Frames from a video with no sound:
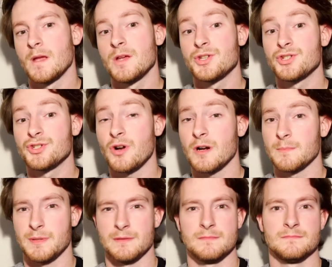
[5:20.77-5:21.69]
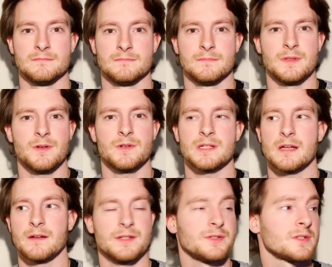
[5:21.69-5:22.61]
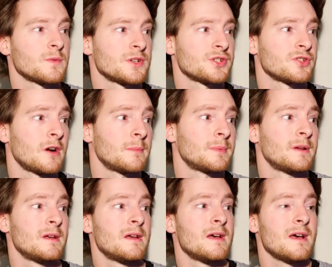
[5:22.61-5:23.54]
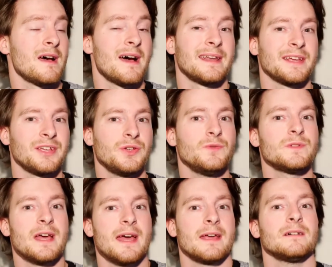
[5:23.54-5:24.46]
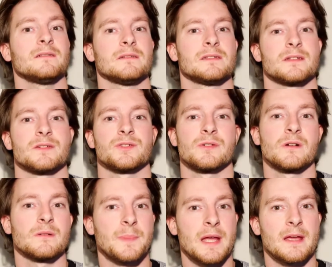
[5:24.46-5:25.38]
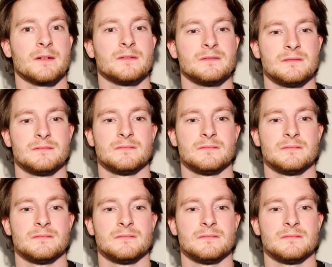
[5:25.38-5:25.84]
Sharp. Notice how I use the word sharp. An acute angle is a sharp angle.